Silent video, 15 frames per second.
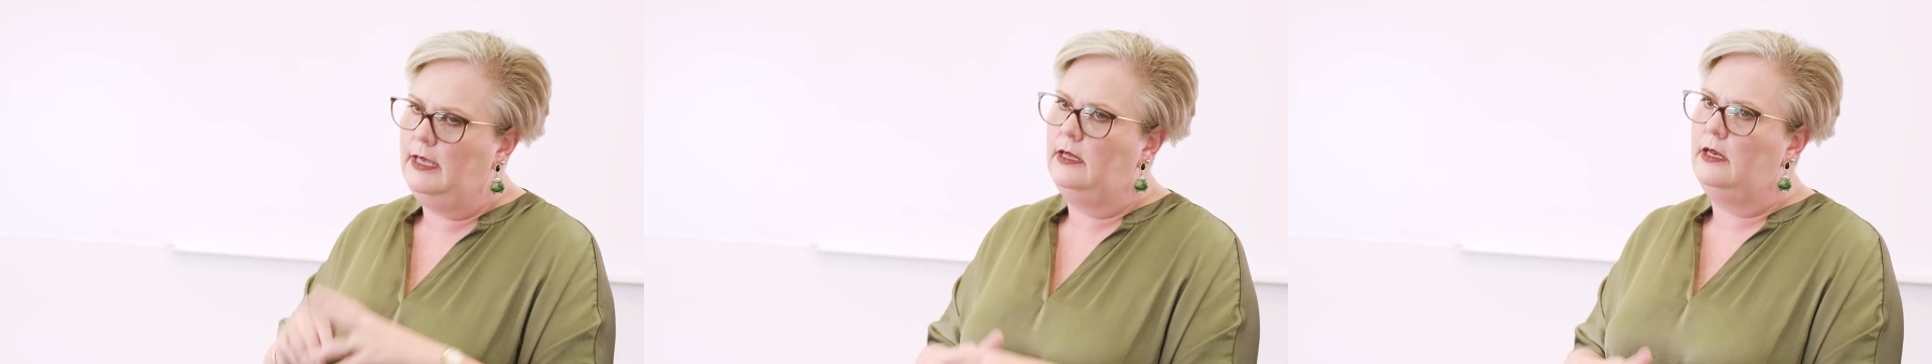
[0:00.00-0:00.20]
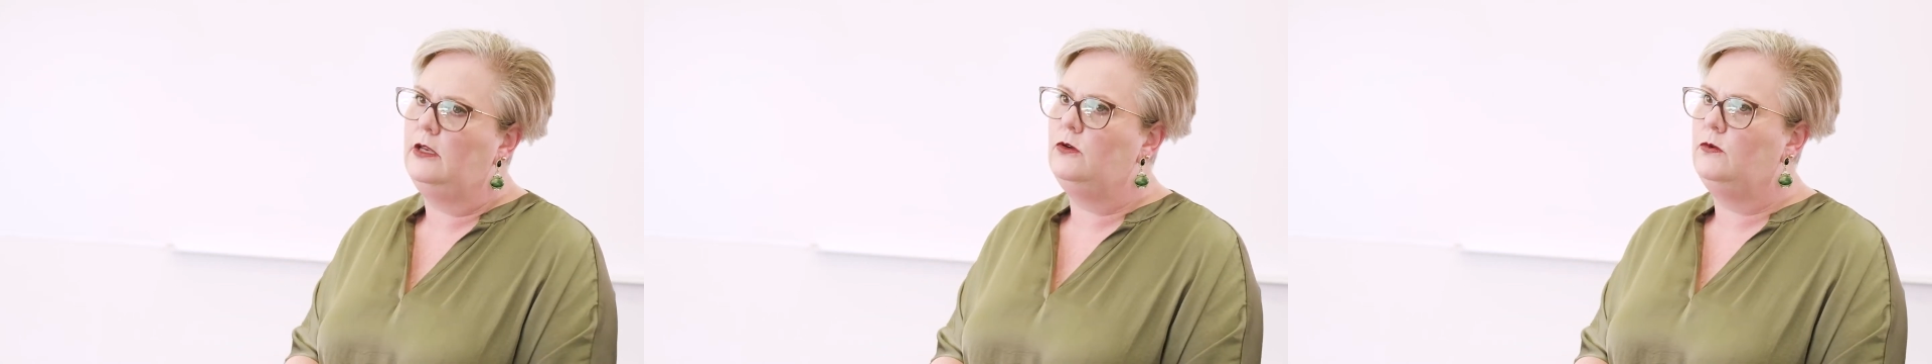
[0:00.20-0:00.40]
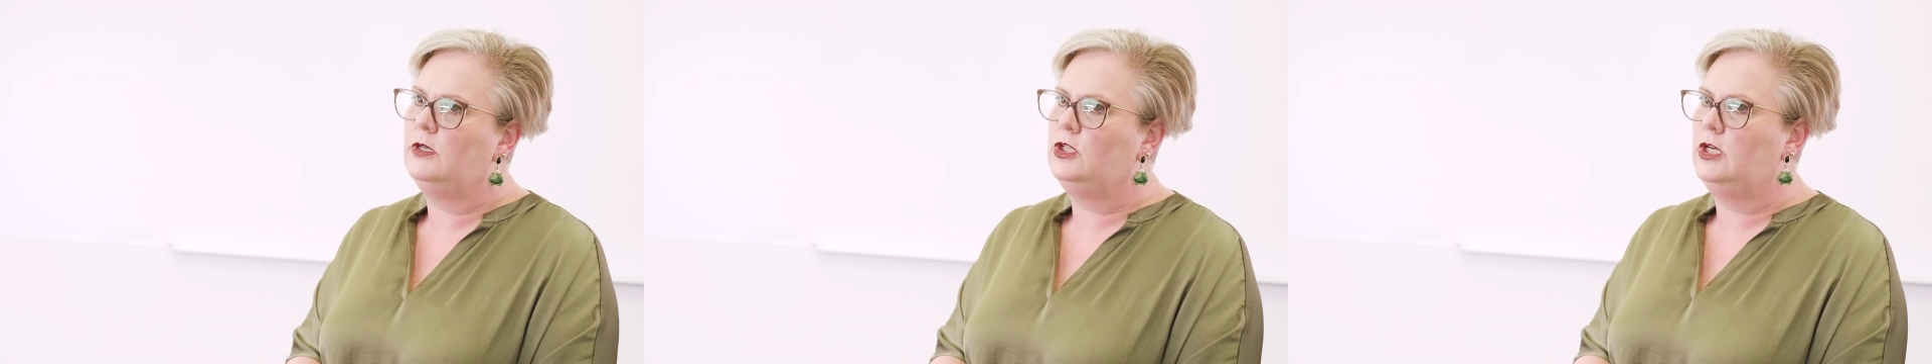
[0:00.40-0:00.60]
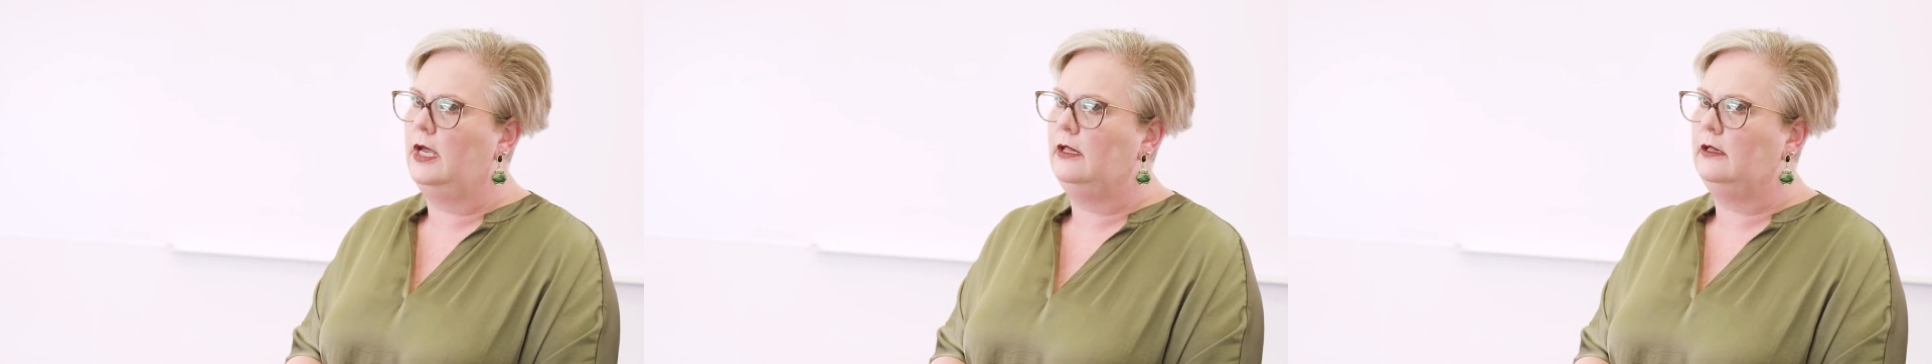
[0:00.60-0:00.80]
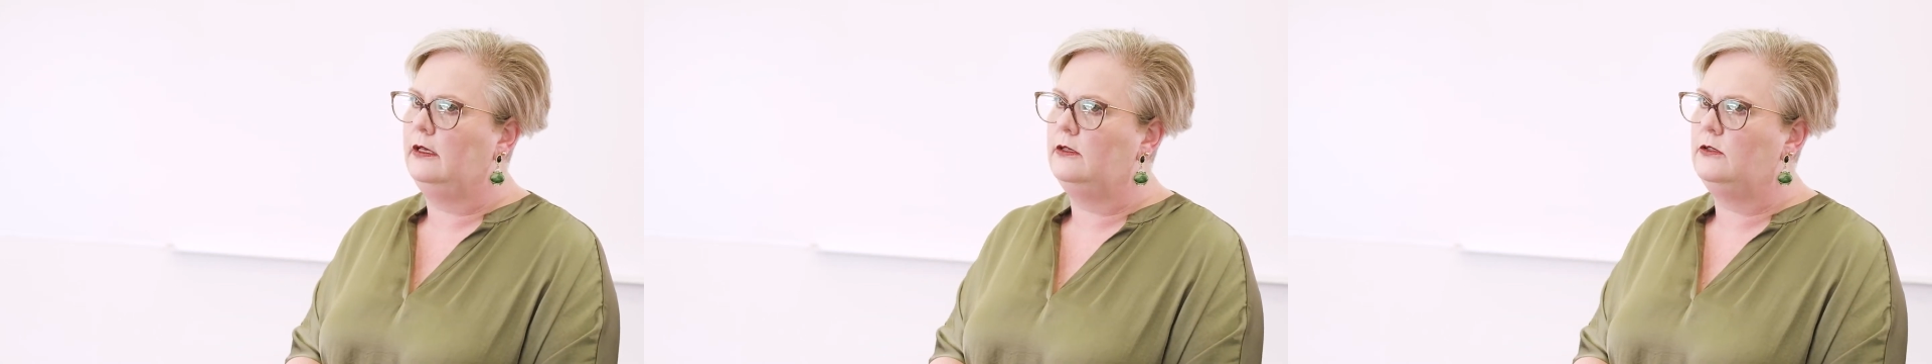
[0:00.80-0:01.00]
it into a
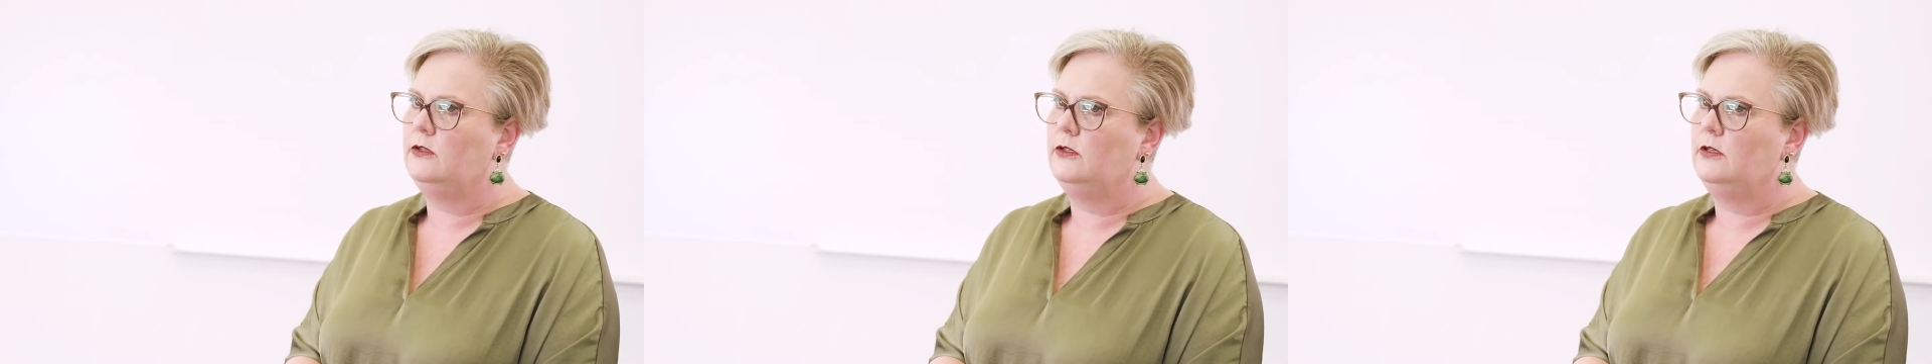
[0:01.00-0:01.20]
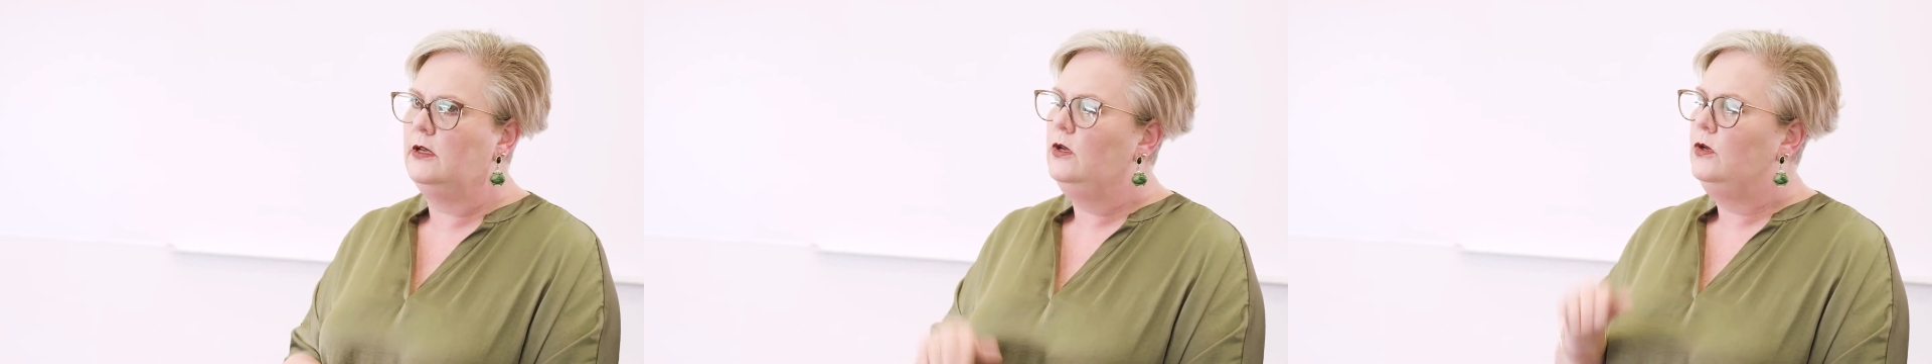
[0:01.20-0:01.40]
checklist.